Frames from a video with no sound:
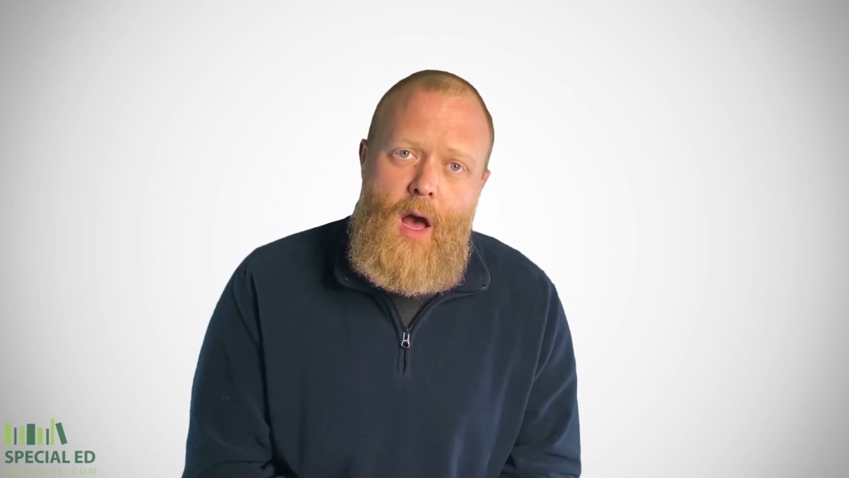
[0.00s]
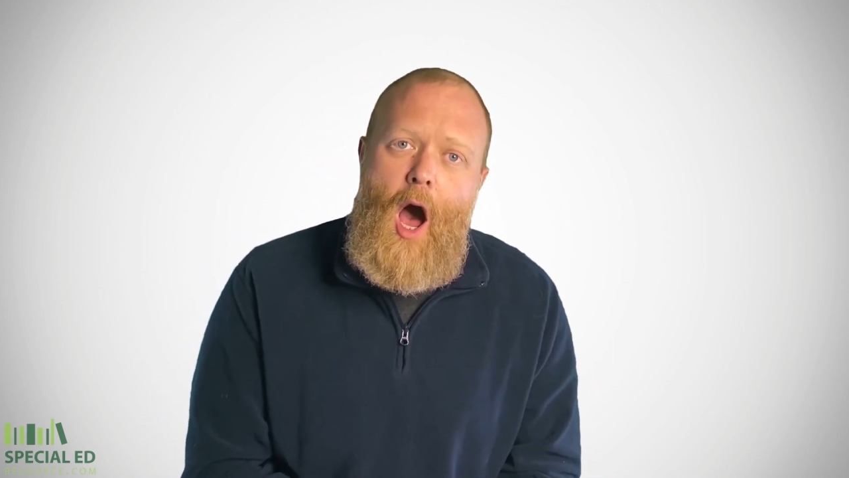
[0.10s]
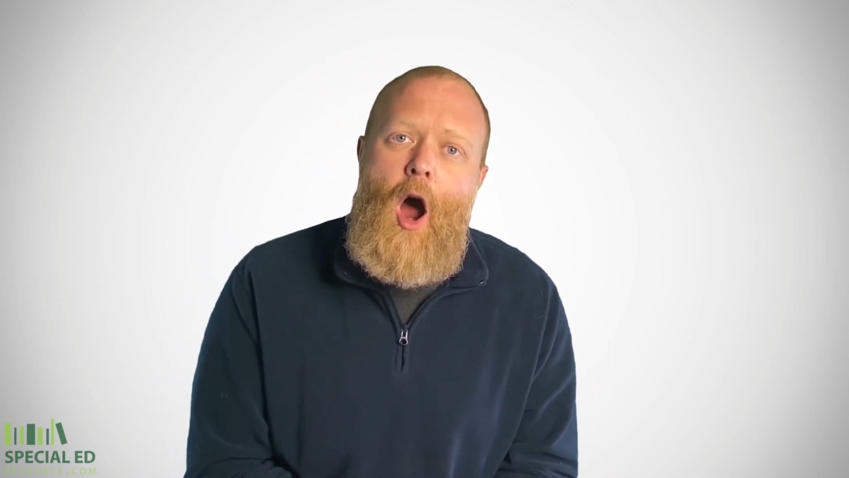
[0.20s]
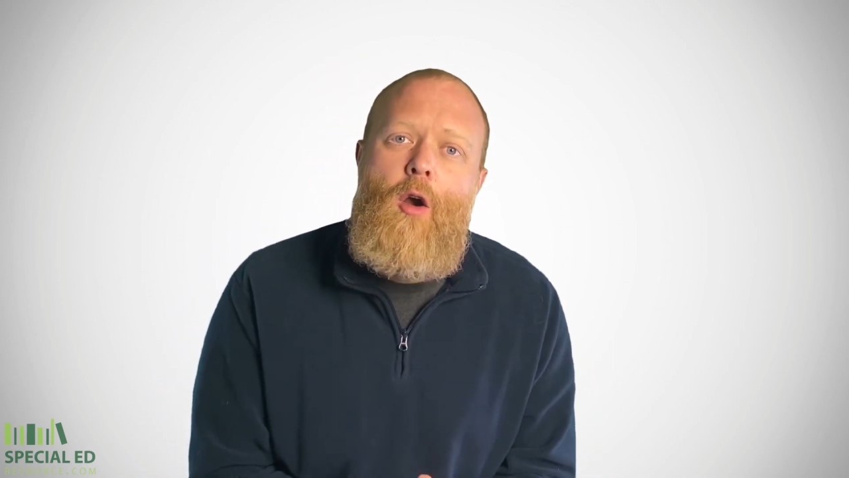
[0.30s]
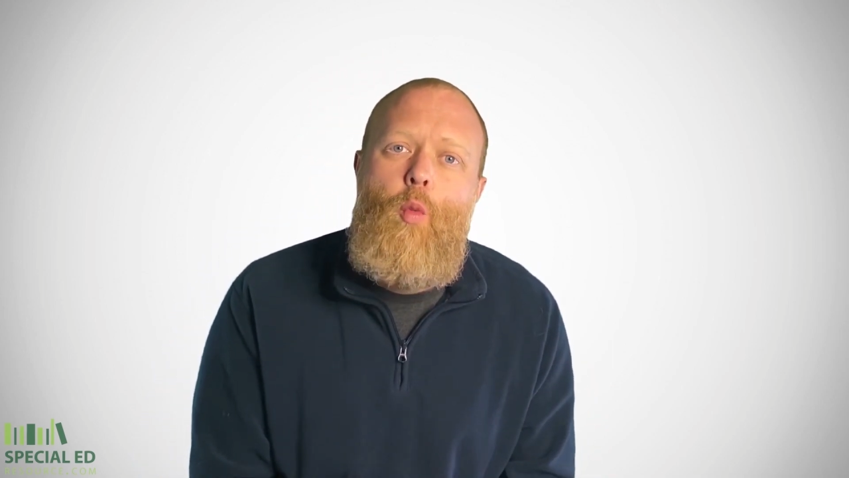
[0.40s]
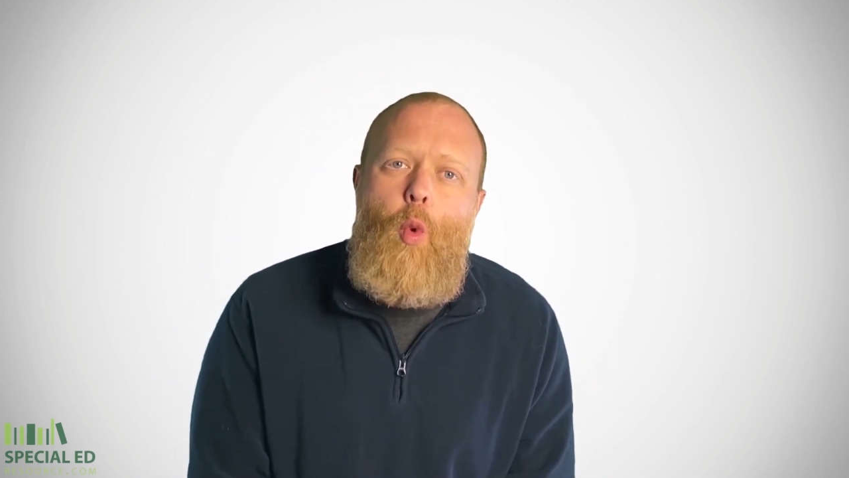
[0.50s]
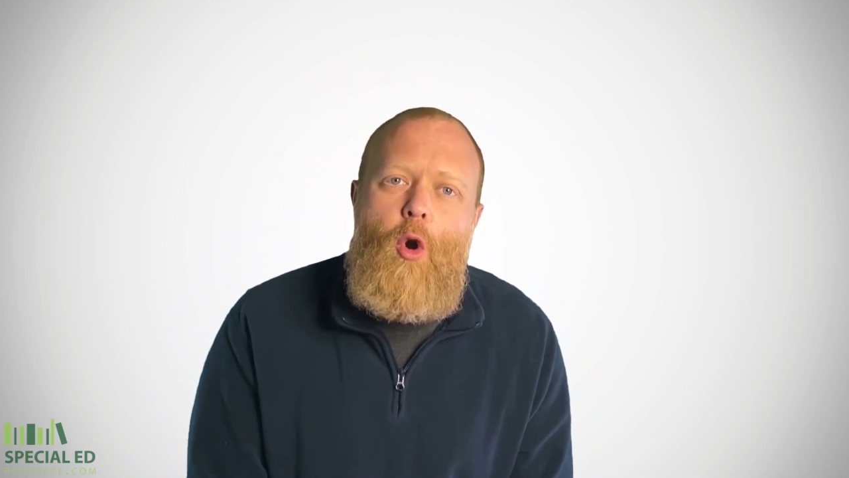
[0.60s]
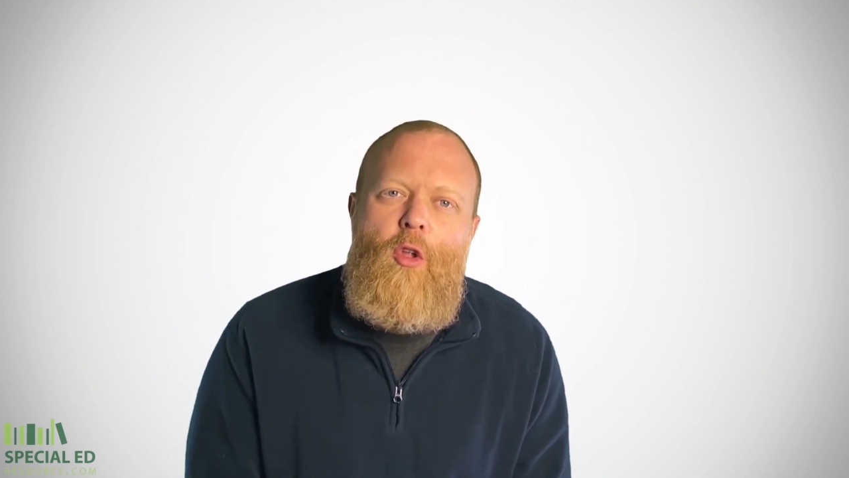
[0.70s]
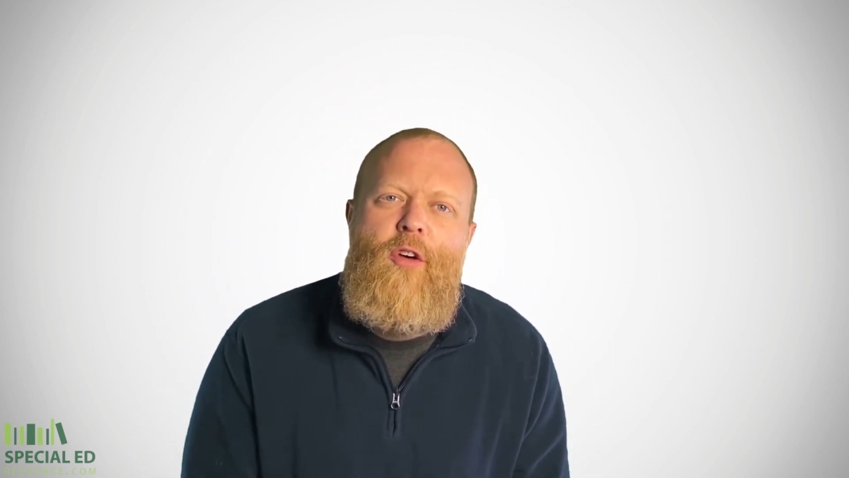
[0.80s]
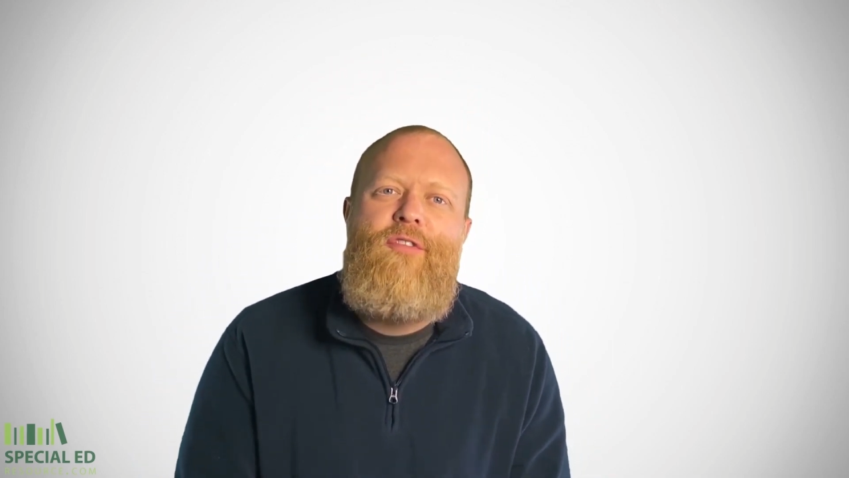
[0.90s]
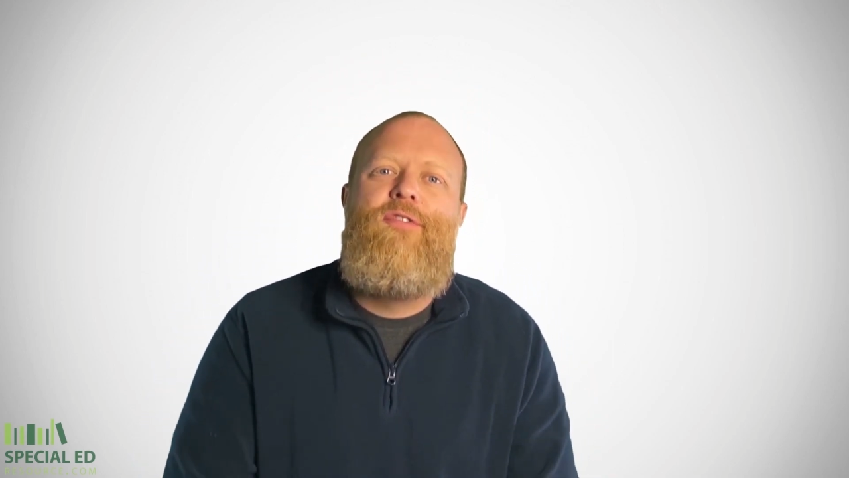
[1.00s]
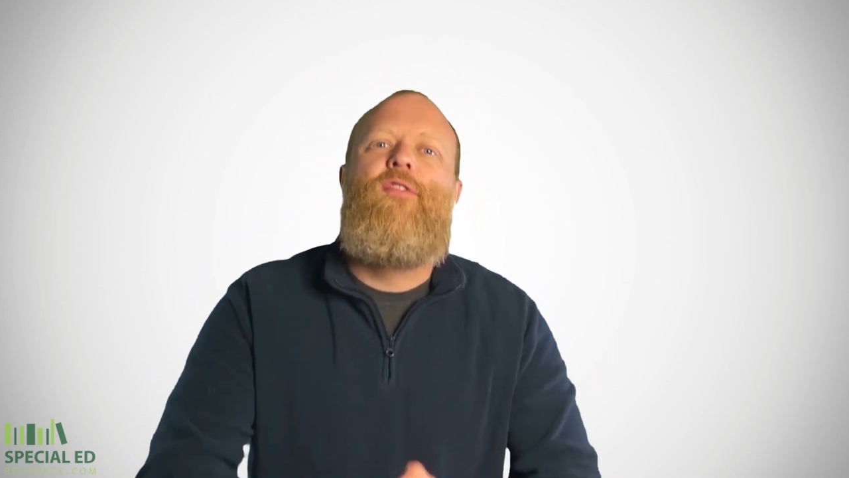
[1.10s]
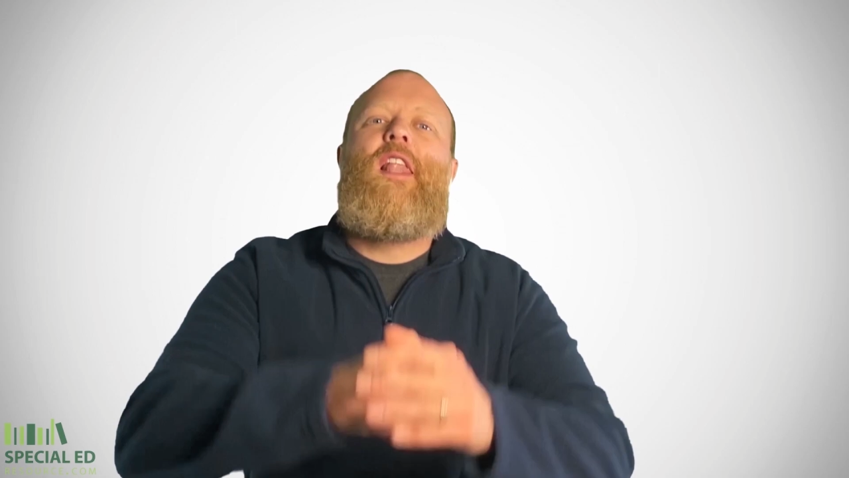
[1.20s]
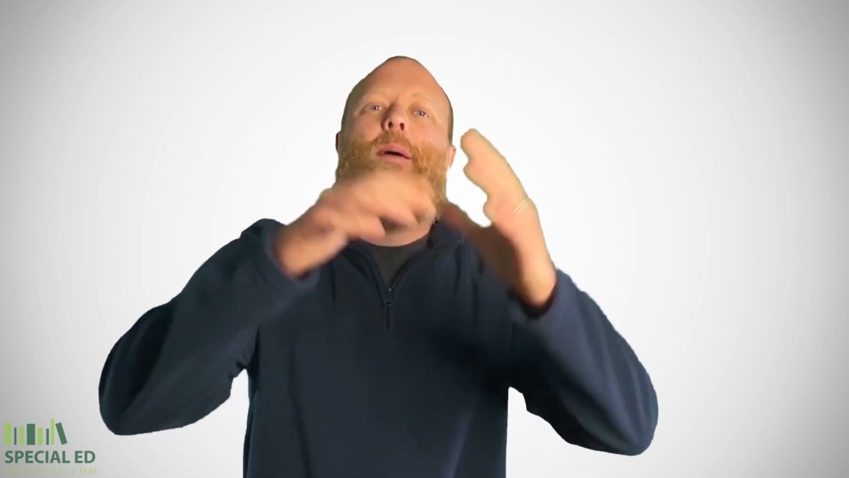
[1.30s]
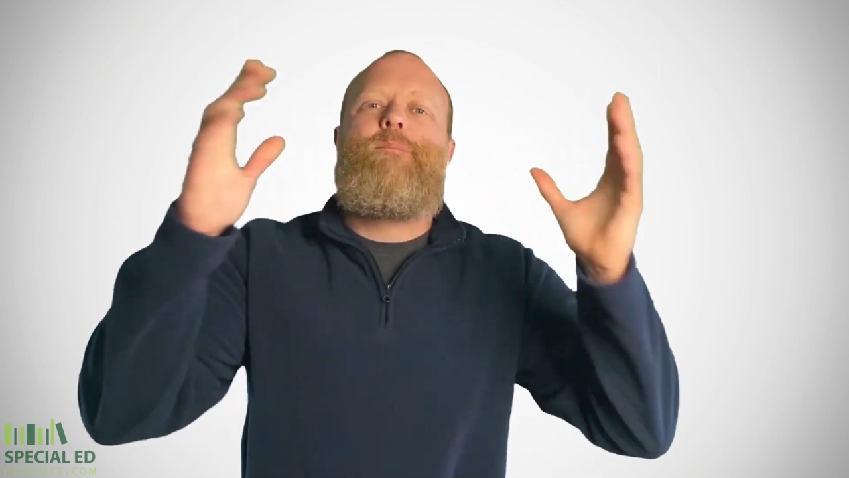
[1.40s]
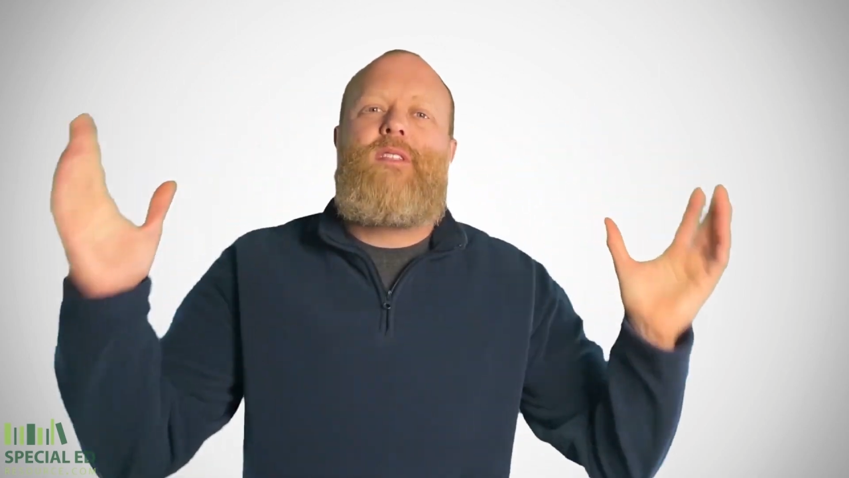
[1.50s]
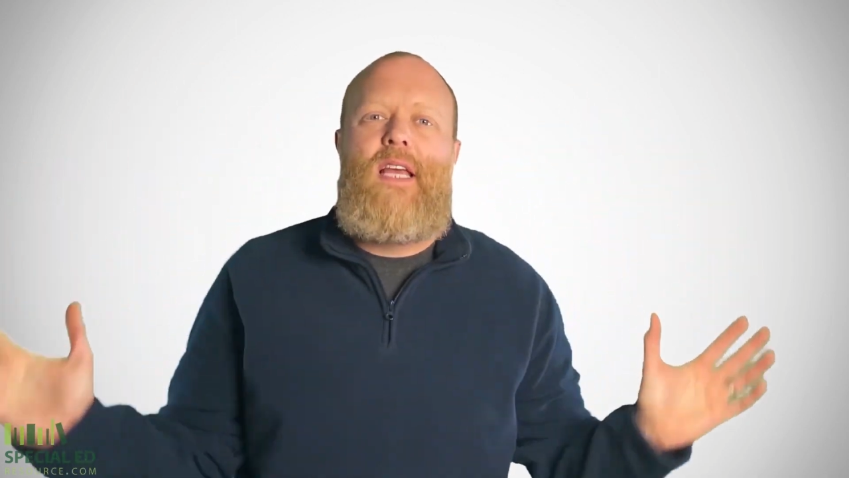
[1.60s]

our world flipped